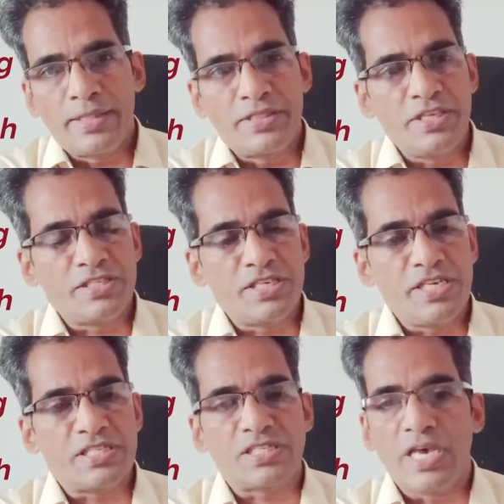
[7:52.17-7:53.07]
this
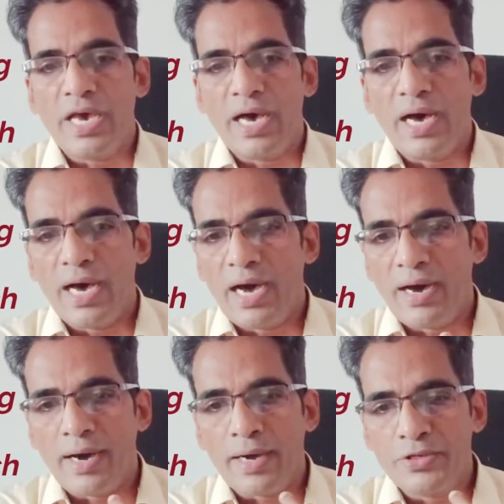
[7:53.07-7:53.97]
is
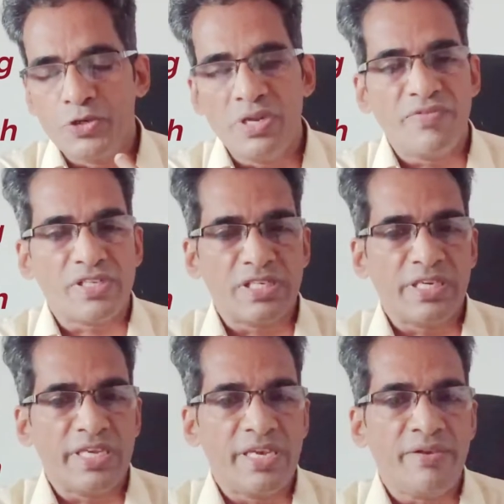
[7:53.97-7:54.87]
a
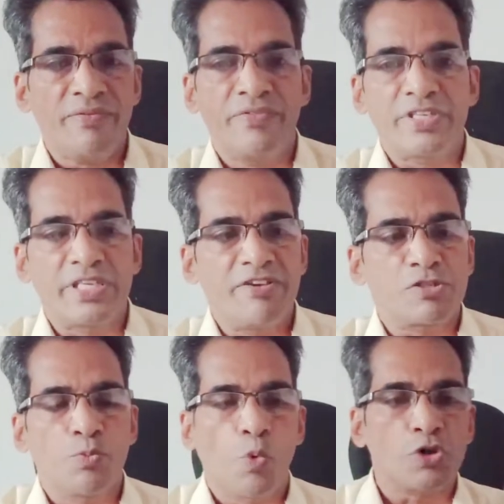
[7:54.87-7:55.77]
university which
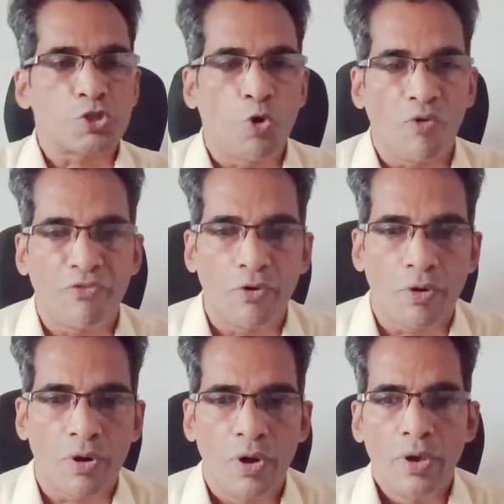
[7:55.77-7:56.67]
gives more scope
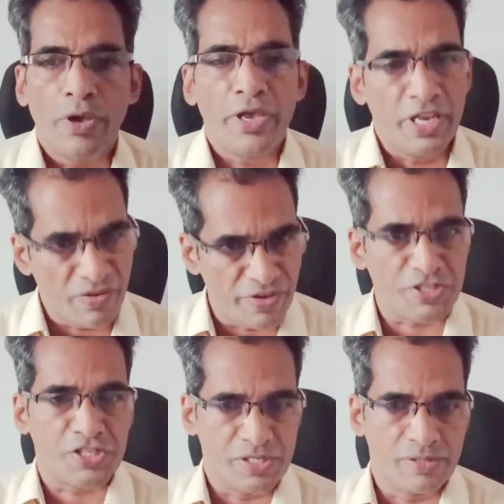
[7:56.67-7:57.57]
for
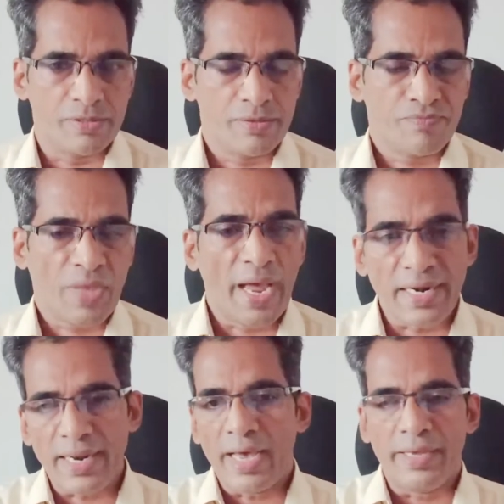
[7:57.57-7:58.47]
innovation.
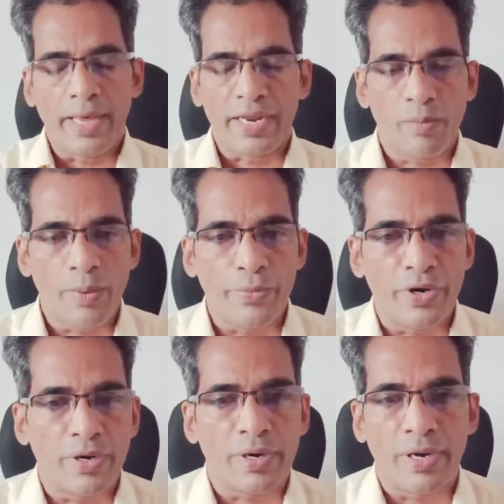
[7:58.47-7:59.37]
And I
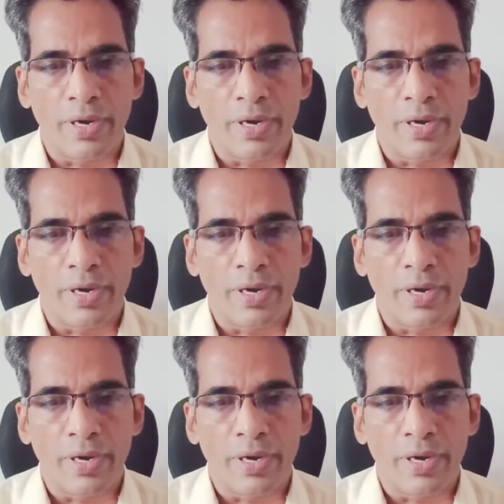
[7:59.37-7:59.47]
remember